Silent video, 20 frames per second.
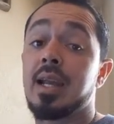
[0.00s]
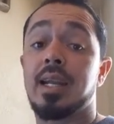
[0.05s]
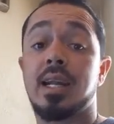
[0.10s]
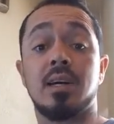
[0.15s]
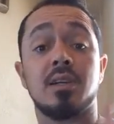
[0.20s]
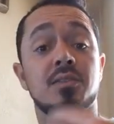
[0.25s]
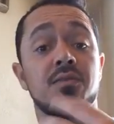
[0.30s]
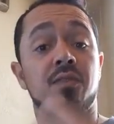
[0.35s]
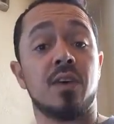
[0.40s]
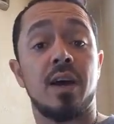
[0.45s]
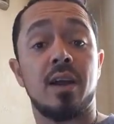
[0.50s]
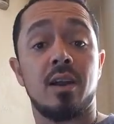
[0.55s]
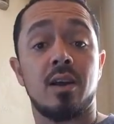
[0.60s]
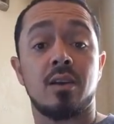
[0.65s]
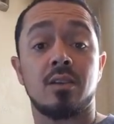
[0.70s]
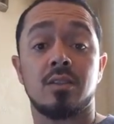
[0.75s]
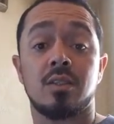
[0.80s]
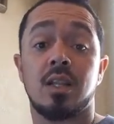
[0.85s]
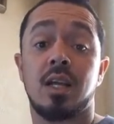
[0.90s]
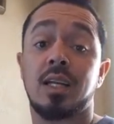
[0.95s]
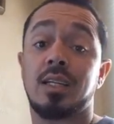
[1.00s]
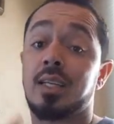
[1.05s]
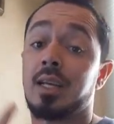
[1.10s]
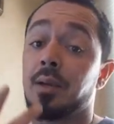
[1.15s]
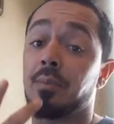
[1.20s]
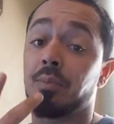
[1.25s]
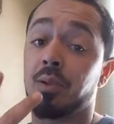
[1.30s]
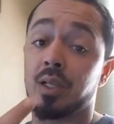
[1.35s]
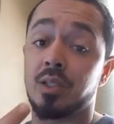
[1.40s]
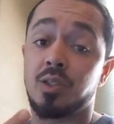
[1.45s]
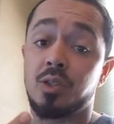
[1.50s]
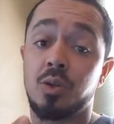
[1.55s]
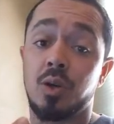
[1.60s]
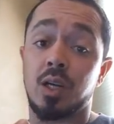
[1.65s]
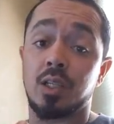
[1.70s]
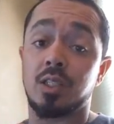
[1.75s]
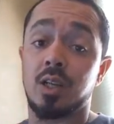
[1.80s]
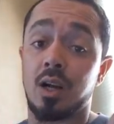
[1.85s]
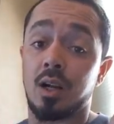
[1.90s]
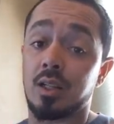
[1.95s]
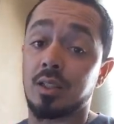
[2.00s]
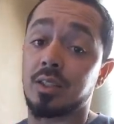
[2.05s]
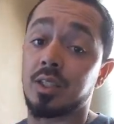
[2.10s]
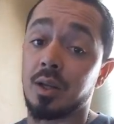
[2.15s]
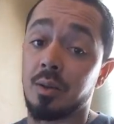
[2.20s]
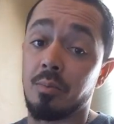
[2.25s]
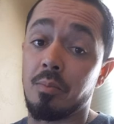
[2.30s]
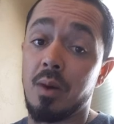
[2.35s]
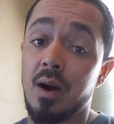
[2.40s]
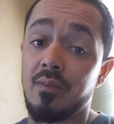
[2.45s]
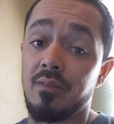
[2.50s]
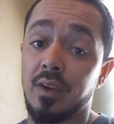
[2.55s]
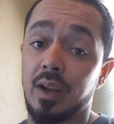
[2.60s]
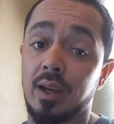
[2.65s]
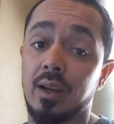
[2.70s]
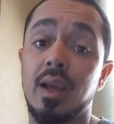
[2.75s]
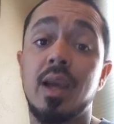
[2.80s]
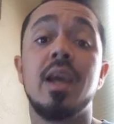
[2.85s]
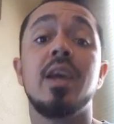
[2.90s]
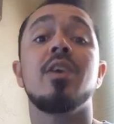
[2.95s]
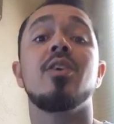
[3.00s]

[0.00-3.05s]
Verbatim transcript: now it's five dollars latte plus two hot chocolates and a muffin.